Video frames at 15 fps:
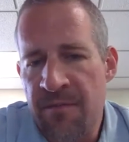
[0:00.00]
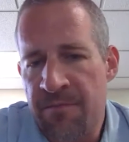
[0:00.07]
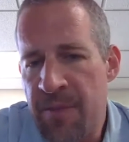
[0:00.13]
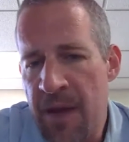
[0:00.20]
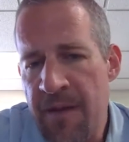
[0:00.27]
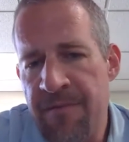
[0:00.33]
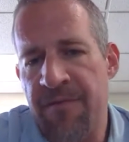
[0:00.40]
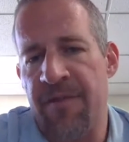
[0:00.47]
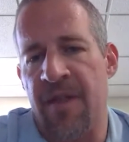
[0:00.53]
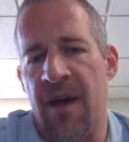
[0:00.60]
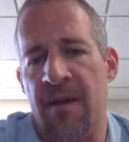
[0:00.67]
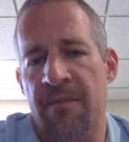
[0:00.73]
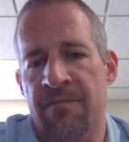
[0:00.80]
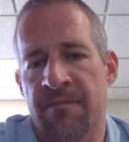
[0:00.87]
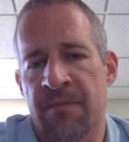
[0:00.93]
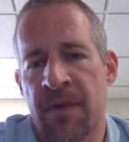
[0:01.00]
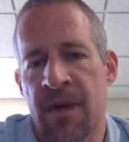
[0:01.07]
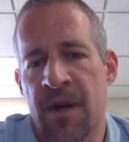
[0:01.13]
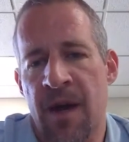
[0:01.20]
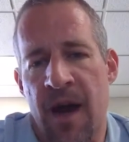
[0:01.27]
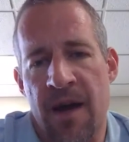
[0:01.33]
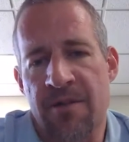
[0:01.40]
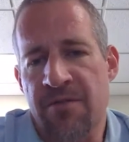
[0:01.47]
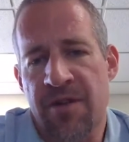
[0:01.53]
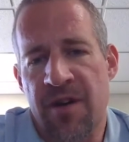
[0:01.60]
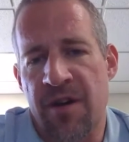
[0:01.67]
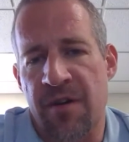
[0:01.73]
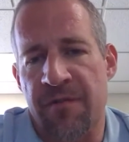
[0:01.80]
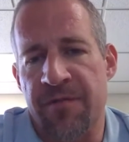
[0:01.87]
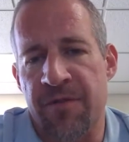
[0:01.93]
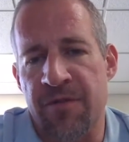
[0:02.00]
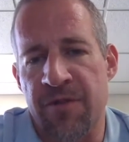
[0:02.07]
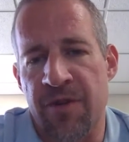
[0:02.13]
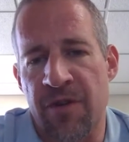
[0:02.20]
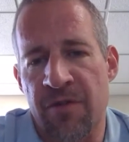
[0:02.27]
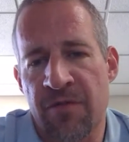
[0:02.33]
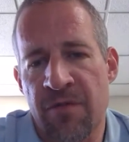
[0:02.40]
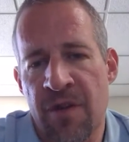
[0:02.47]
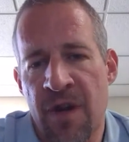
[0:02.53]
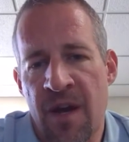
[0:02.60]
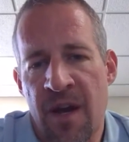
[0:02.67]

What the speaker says: Pay for them. I don't care if you do.